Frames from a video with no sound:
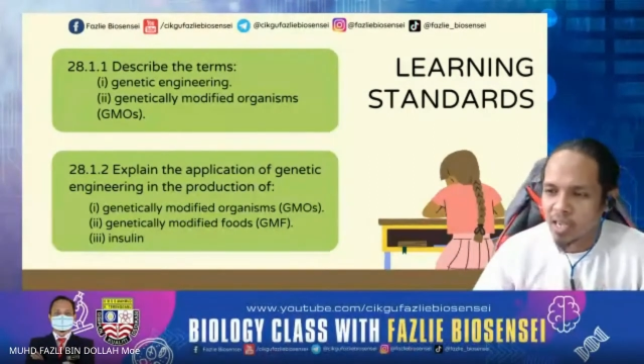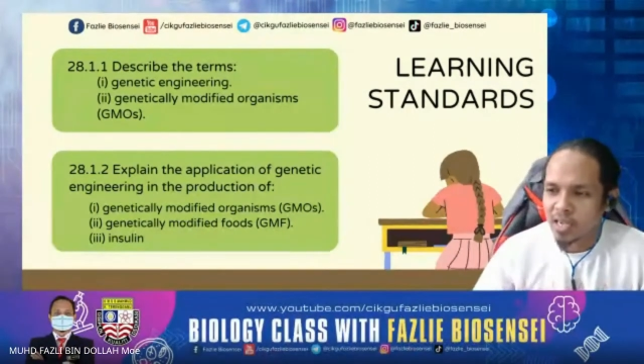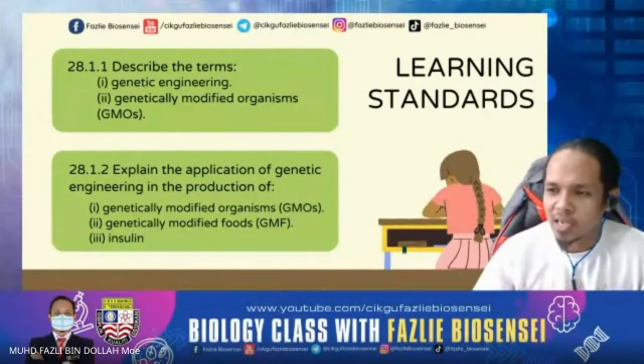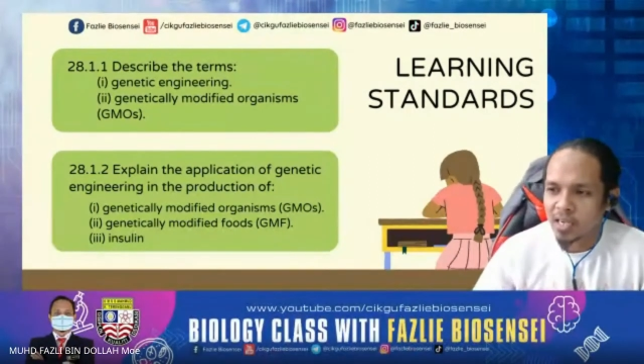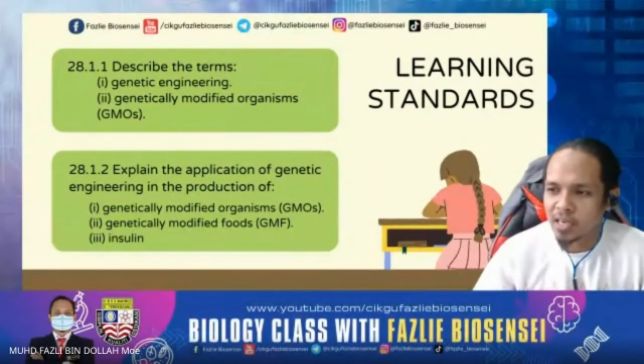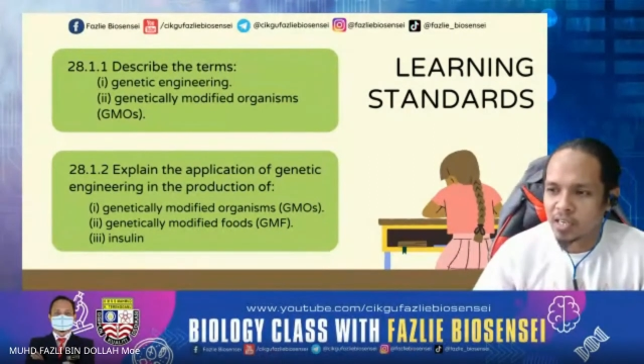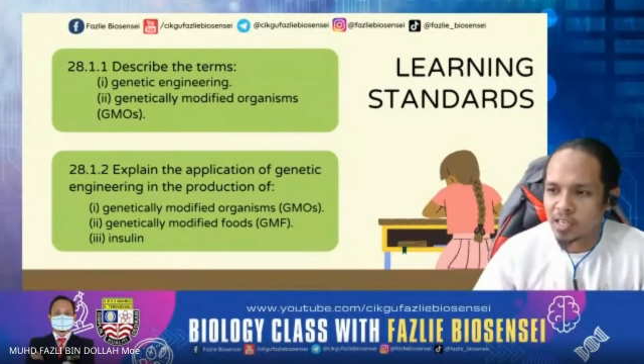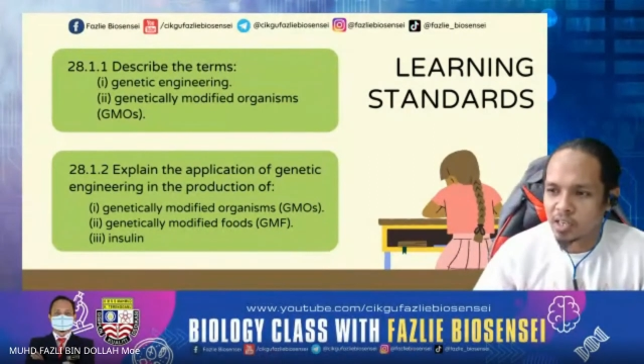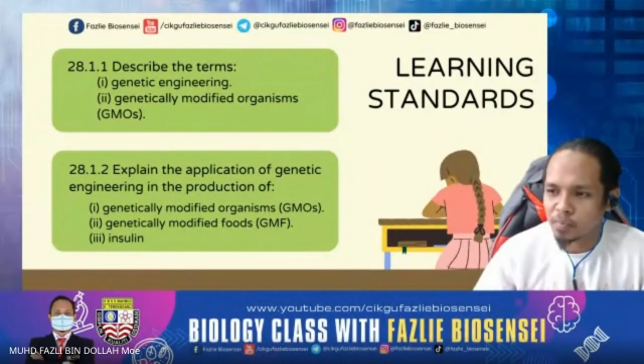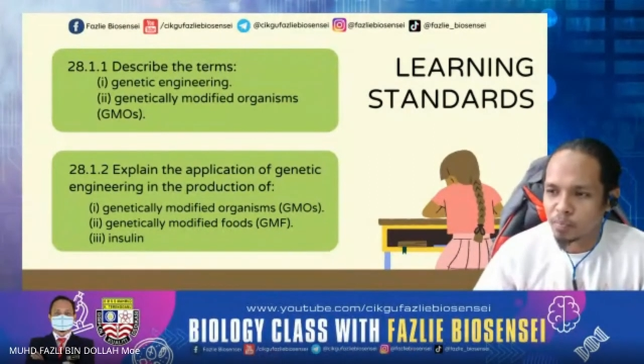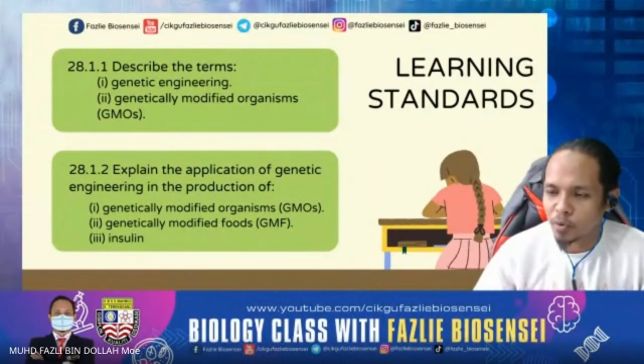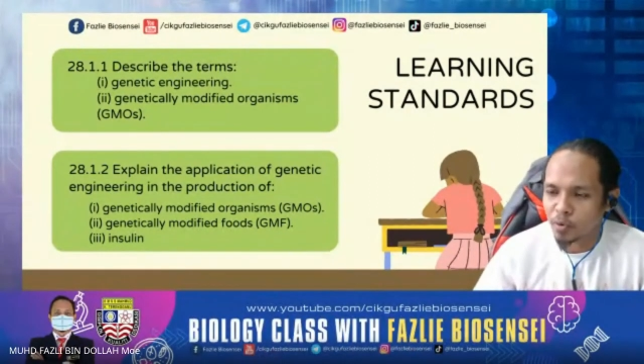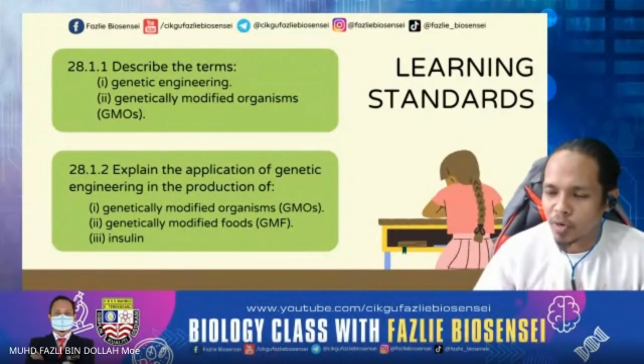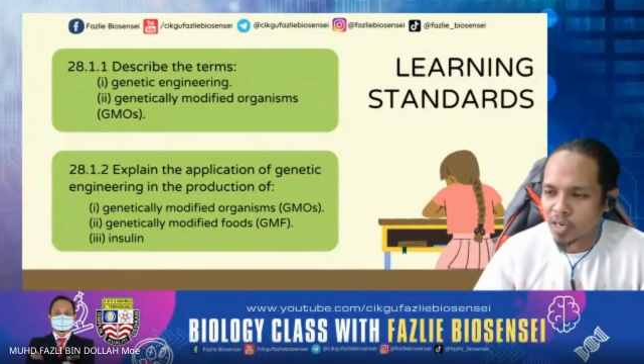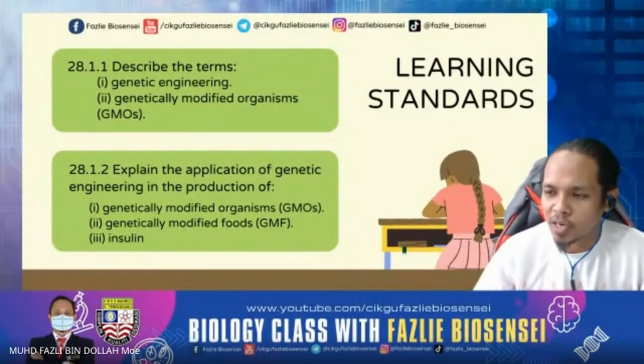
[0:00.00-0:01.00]
in the
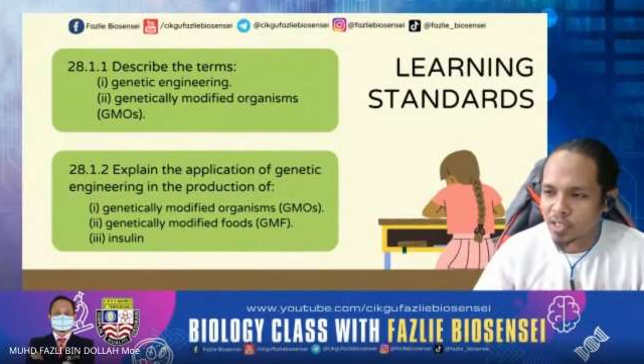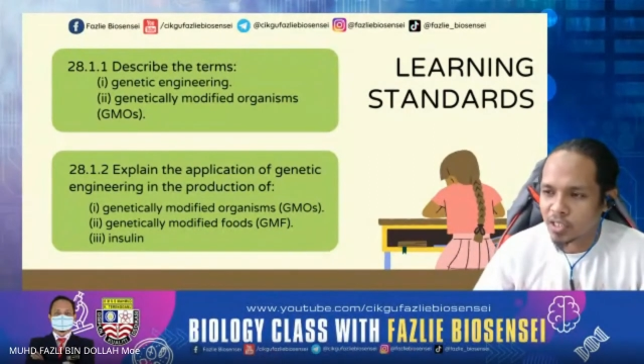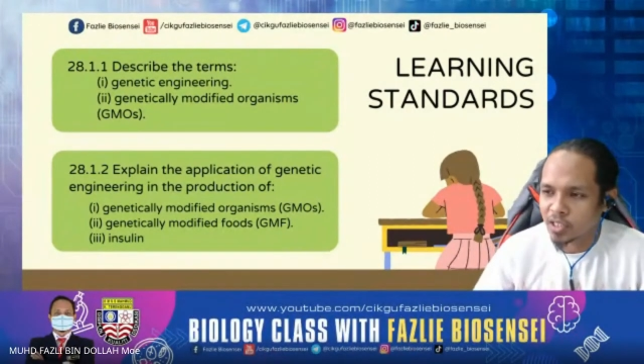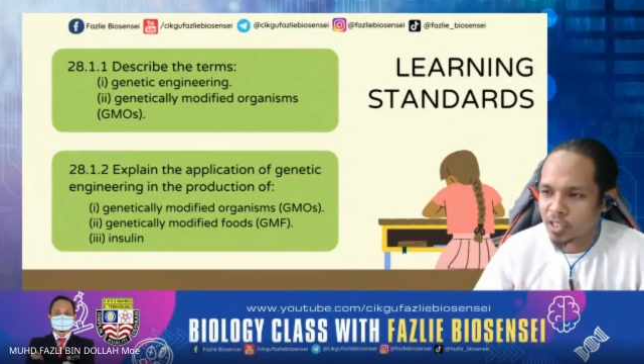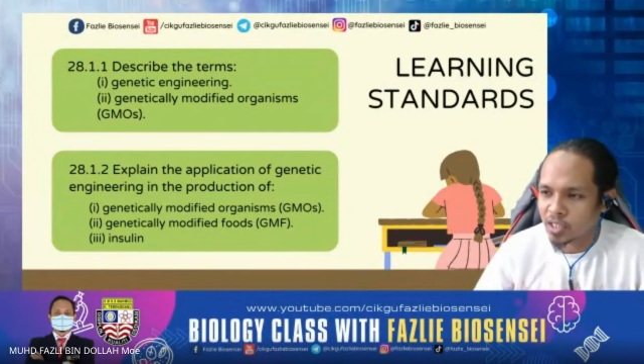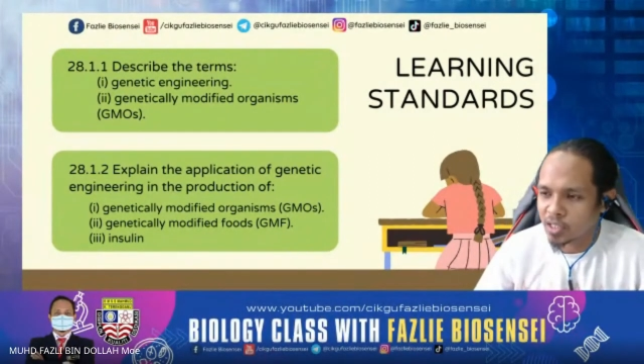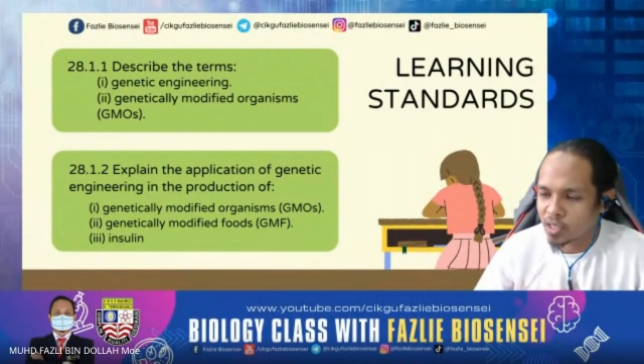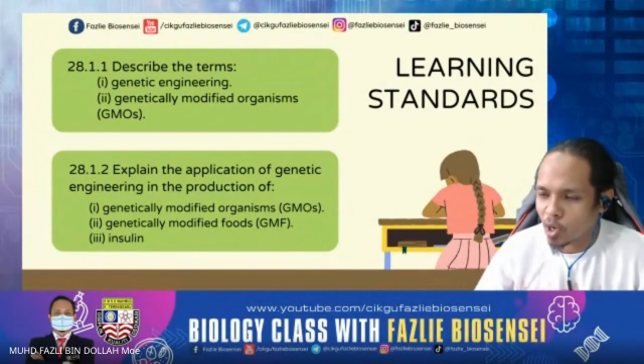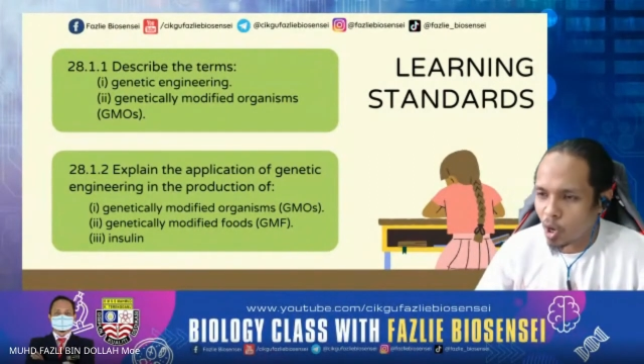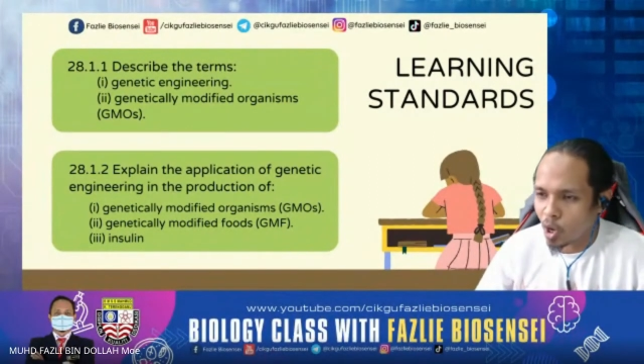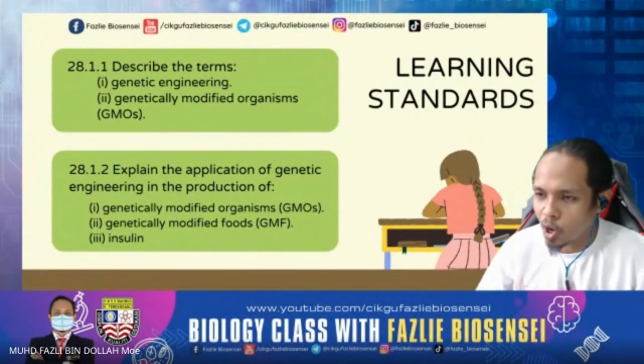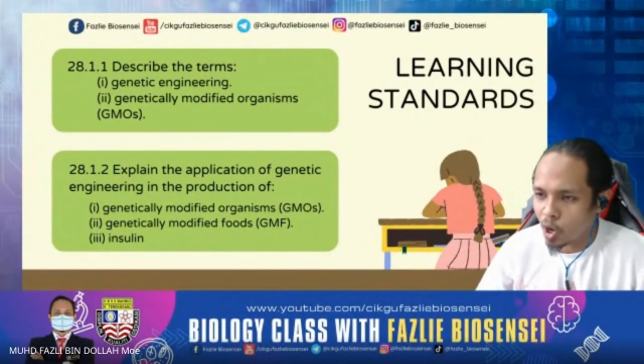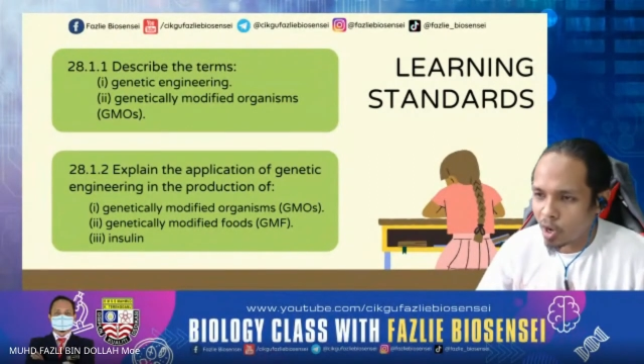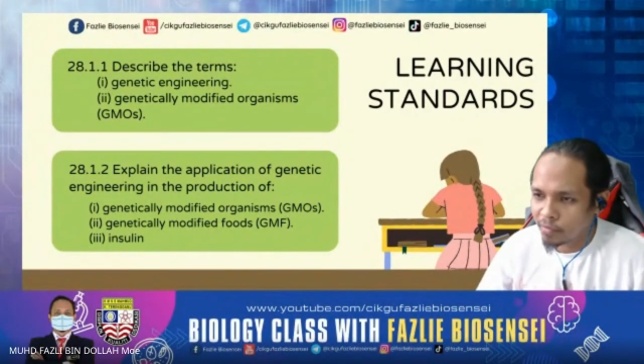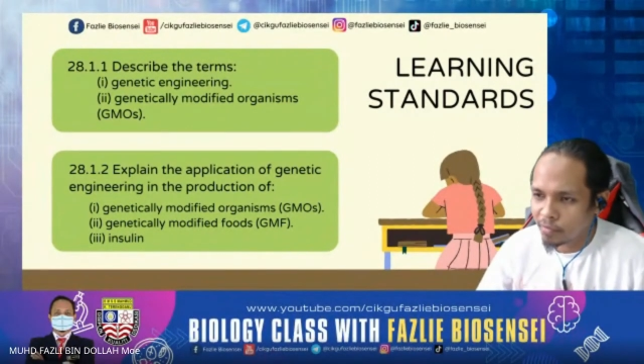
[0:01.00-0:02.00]
production
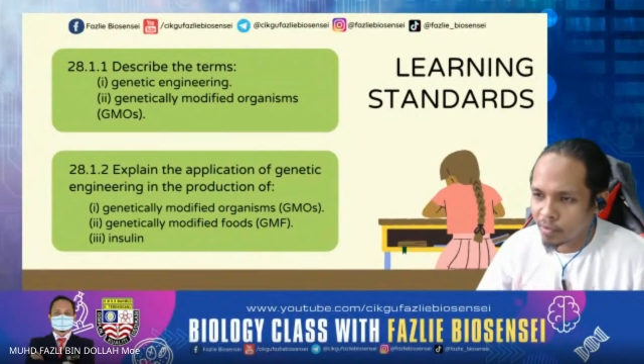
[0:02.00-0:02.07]
of,